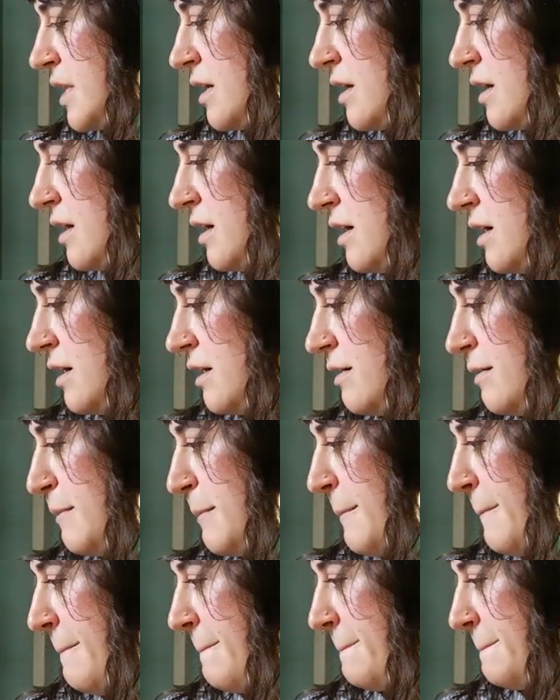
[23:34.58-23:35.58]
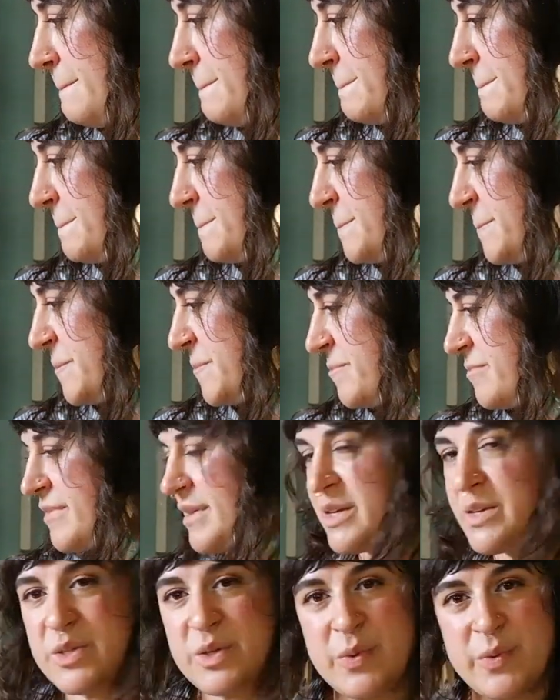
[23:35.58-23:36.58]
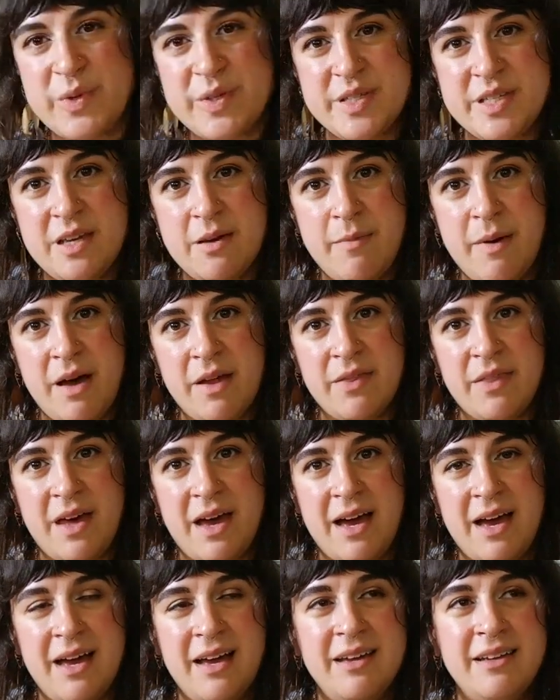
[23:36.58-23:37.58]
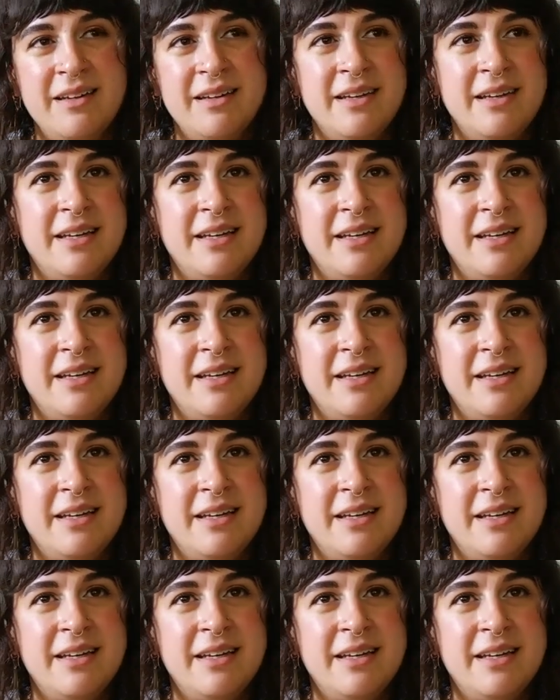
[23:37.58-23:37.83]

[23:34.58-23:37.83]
So we'll see about that.